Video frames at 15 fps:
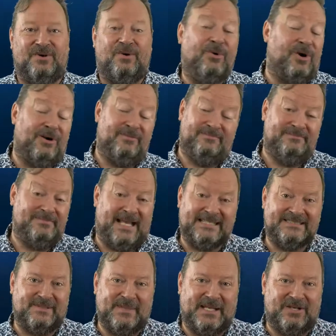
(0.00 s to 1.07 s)
or,
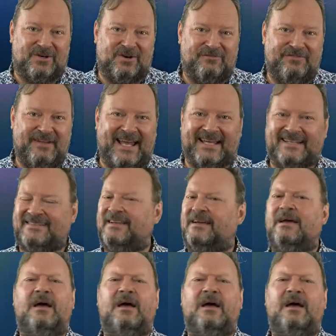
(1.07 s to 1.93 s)
as a matter of fact,